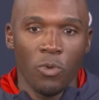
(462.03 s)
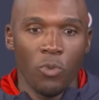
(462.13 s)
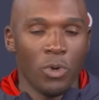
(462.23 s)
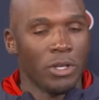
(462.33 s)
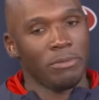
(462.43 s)

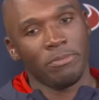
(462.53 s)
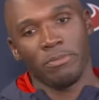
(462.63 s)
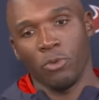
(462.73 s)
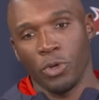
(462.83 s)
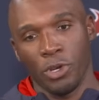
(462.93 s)
what
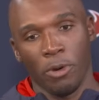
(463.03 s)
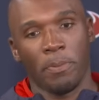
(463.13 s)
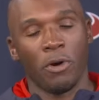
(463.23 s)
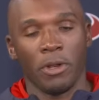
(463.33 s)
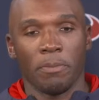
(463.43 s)
your
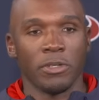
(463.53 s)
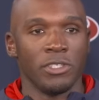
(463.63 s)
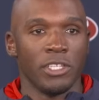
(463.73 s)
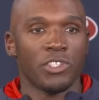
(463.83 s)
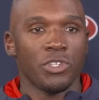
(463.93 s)
opponent
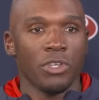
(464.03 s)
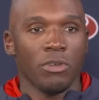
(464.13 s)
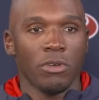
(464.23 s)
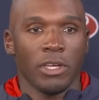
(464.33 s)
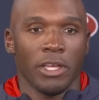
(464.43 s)
presents to
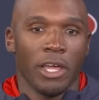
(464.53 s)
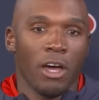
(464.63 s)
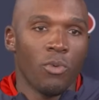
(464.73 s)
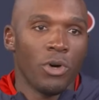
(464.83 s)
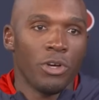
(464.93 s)
you and
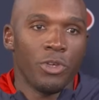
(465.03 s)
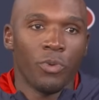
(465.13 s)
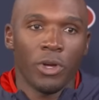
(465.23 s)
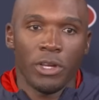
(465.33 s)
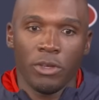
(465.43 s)
how well you
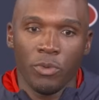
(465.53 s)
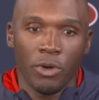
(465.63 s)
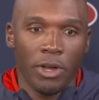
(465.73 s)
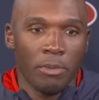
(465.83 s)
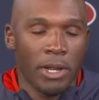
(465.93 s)
run it. We
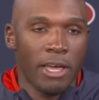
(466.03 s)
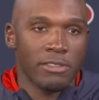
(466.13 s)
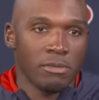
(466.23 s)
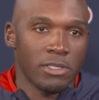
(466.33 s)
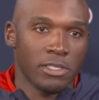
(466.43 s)
were able to have
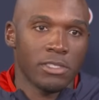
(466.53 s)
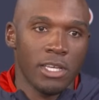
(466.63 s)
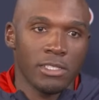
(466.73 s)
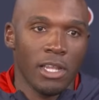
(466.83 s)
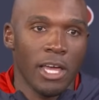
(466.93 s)
some
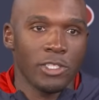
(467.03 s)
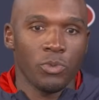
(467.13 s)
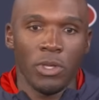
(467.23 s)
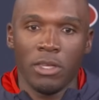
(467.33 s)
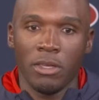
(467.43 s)
success last
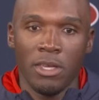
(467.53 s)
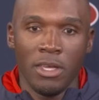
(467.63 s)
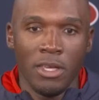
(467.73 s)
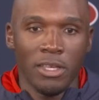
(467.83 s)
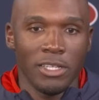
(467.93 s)
week.
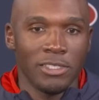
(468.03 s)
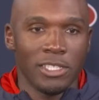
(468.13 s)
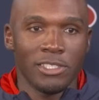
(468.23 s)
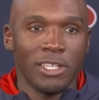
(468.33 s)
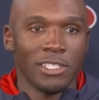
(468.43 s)
It
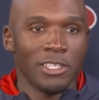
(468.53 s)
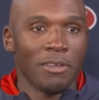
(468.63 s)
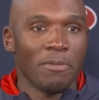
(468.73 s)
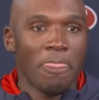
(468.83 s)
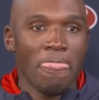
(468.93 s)
just
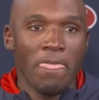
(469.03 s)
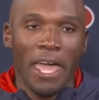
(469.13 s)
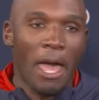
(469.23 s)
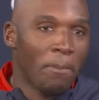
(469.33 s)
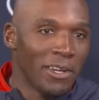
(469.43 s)
doesn't
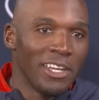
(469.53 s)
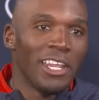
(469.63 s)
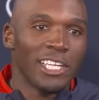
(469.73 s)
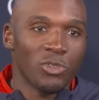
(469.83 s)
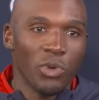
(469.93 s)
happen the
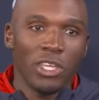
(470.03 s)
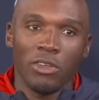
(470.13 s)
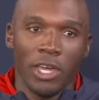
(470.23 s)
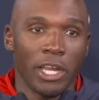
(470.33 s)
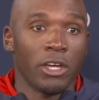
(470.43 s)
next week.
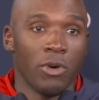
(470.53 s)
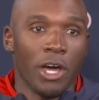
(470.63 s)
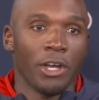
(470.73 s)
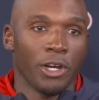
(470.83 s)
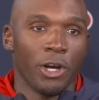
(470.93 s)
You got to go
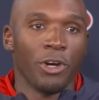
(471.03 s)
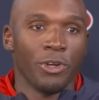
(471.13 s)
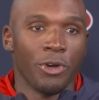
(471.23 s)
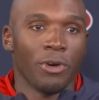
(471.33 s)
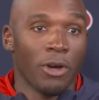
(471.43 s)
out and
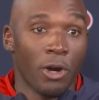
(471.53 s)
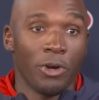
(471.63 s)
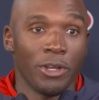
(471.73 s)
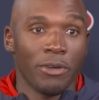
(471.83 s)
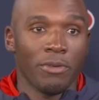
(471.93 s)
earn
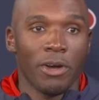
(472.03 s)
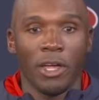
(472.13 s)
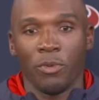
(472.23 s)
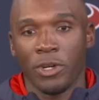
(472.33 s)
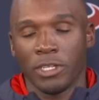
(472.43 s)
it.
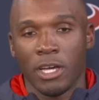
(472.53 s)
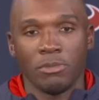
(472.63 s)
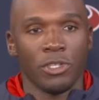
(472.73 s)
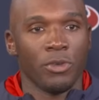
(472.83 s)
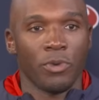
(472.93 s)
Right? When it
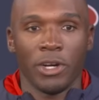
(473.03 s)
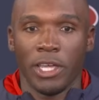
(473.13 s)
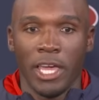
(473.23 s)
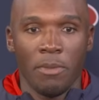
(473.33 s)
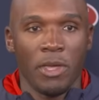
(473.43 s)
comes to the run
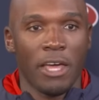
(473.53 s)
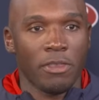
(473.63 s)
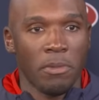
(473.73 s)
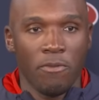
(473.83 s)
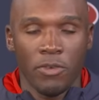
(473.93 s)
game, you have
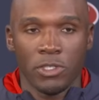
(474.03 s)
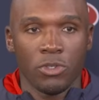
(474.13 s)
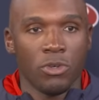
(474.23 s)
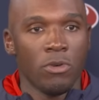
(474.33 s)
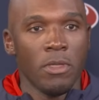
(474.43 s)
to be
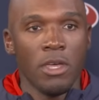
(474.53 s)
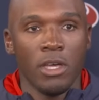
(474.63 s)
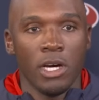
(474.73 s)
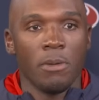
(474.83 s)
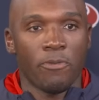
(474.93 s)
physical
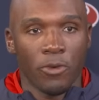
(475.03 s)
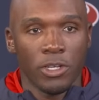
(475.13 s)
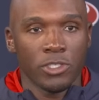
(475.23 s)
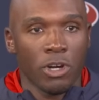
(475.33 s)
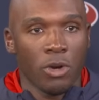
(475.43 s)
up
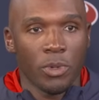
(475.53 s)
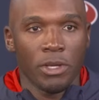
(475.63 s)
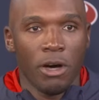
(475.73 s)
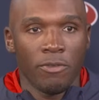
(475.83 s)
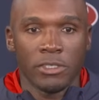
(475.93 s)
front, starting with
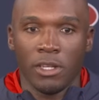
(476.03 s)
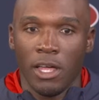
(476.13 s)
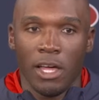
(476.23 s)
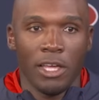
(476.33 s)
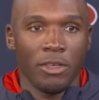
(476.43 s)
the offensive
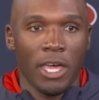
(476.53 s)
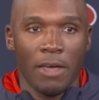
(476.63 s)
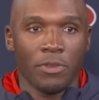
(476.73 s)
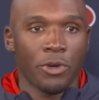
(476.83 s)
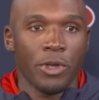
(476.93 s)
line. You
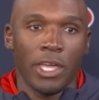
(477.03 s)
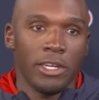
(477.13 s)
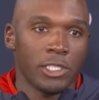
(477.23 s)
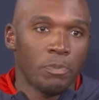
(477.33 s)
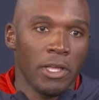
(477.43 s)
have to create
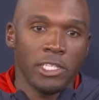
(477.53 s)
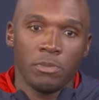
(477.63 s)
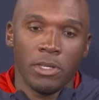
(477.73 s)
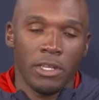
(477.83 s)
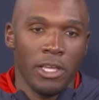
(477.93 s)

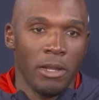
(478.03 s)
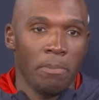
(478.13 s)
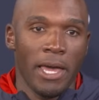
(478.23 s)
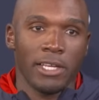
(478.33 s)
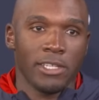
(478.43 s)
displacement, and the
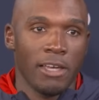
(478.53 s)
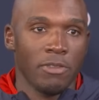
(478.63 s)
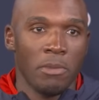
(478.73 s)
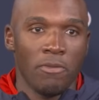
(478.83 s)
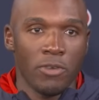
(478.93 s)
backs have
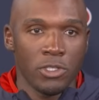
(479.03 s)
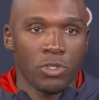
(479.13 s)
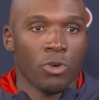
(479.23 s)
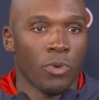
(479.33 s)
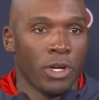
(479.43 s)
to be
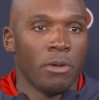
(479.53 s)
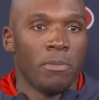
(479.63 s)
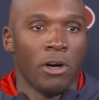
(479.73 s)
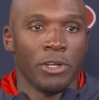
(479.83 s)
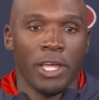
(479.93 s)
physical running the
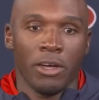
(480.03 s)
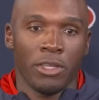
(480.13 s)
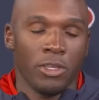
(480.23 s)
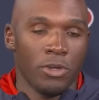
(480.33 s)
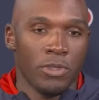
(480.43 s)
ball
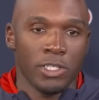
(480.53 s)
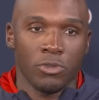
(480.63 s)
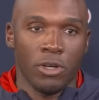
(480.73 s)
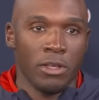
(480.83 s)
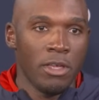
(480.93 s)
downhill.
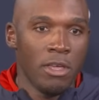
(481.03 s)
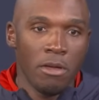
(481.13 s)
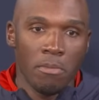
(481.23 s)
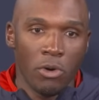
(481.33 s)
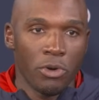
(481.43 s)
That's what
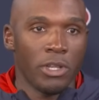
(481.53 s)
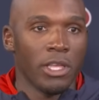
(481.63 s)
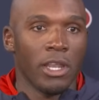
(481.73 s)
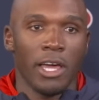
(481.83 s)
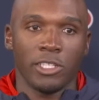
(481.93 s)
Motor
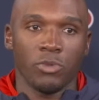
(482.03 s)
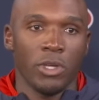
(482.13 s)
did last